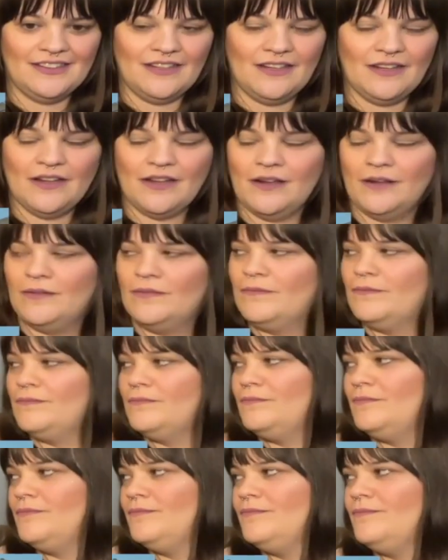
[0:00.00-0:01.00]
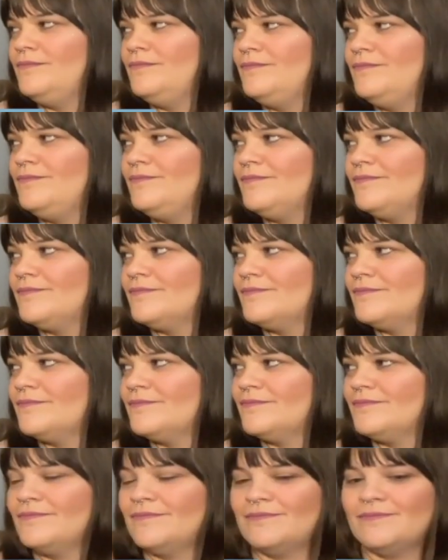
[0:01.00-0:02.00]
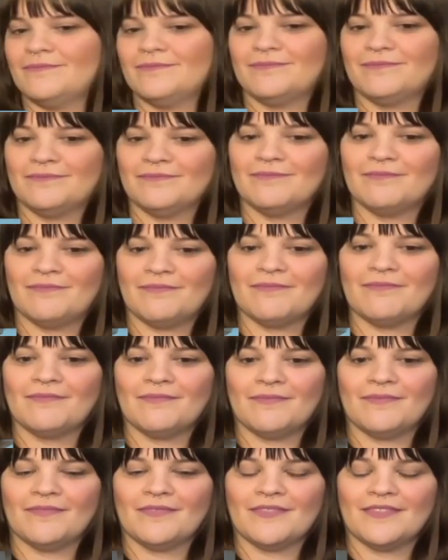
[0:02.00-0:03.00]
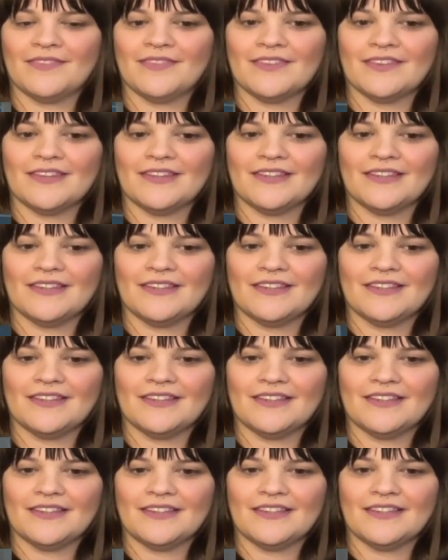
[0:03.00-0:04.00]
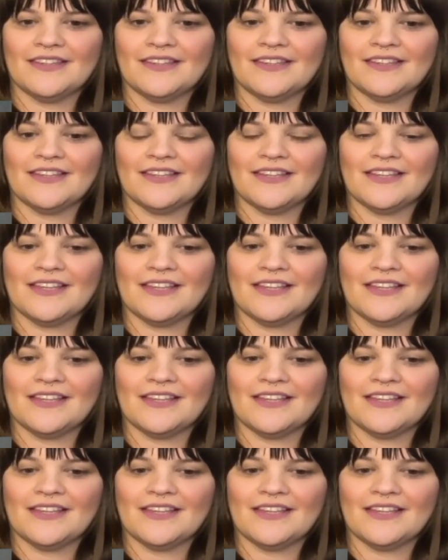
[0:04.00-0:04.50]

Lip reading: (silent)